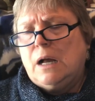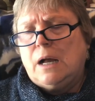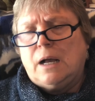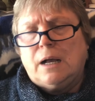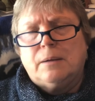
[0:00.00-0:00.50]

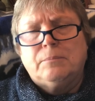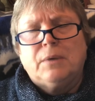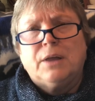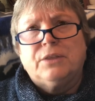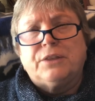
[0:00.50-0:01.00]

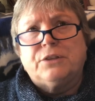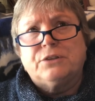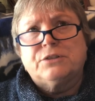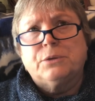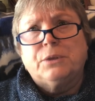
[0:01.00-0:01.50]

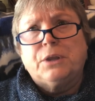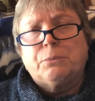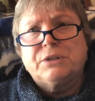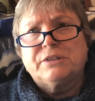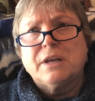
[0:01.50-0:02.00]
That there
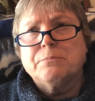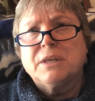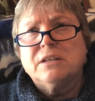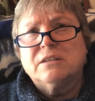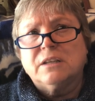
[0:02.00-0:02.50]
was
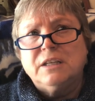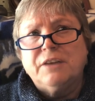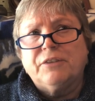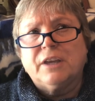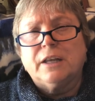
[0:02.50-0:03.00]
something
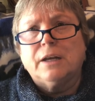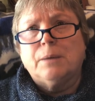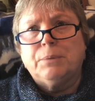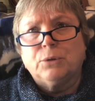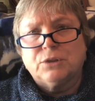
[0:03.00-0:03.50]
significant
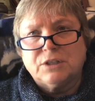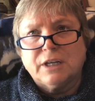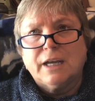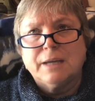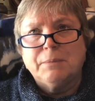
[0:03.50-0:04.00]
about the
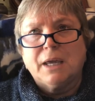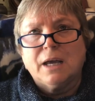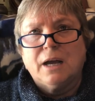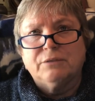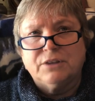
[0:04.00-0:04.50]

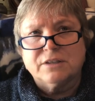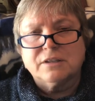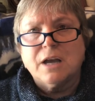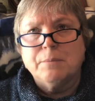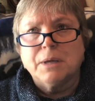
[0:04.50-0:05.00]
timing of
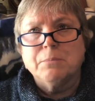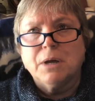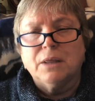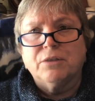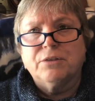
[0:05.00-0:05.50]
this coming
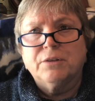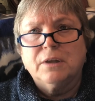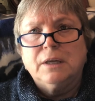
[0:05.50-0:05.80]
month.